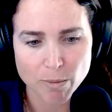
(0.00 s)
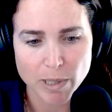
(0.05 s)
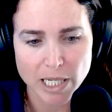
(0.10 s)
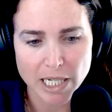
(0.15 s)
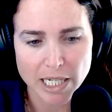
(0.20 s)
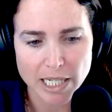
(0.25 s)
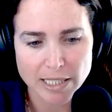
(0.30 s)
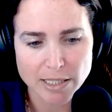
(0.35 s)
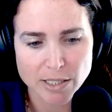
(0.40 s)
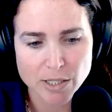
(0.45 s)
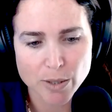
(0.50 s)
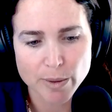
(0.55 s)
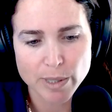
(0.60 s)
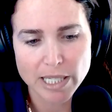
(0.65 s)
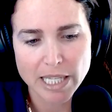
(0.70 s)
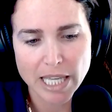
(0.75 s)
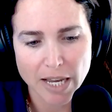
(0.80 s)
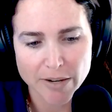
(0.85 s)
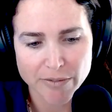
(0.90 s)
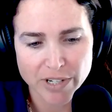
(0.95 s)
but
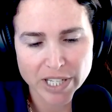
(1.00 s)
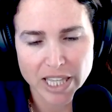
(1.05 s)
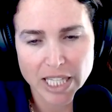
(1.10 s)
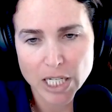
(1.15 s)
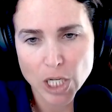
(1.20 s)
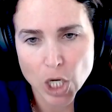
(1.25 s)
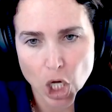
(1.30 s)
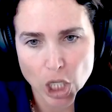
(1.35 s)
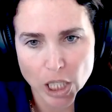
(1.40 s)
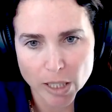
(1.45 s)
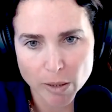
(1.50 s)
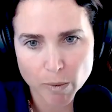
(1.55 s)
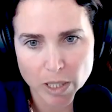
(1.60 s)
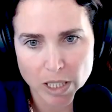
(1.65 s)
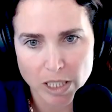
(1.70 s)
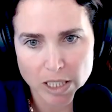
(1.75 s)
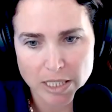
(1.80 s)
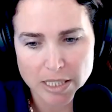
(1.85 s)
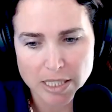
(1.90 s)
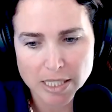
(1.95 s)
doing everything all at
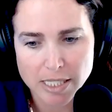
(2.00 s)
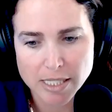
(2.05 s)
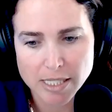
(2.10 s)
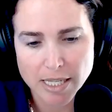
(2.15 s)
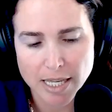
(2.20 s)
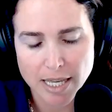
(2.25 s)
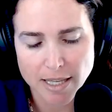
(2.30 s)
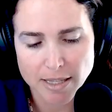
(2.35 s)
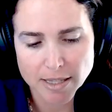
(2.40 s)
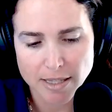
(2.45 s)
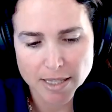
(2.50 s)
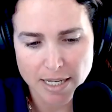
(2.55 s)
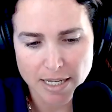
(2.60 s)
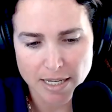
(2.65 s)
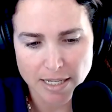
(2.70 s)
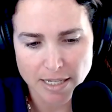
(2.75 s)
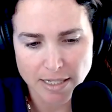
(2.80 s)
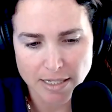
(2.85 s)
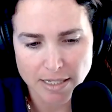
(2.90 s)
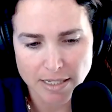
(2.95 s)
once and
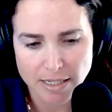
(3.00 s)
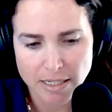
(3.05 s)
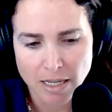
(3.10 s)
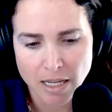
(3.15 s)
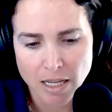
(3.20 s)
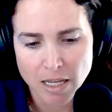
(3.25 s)
then